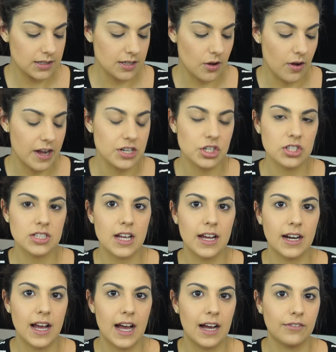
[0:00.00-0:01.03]
So I just
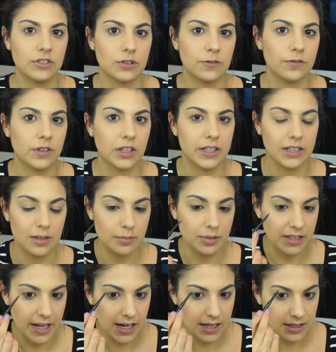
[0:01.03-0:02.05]
kind of have to fill in the
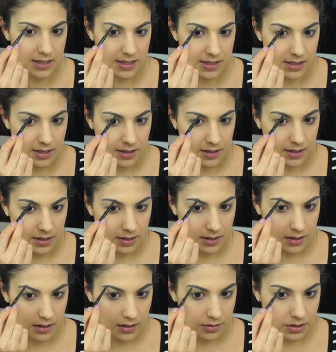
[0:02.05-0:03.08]
blanks.
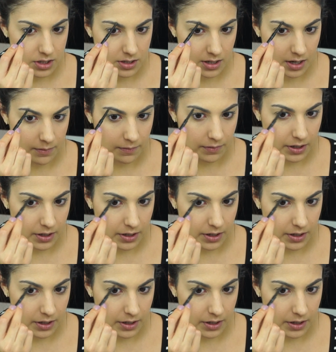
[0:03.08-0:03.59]
Just, I'm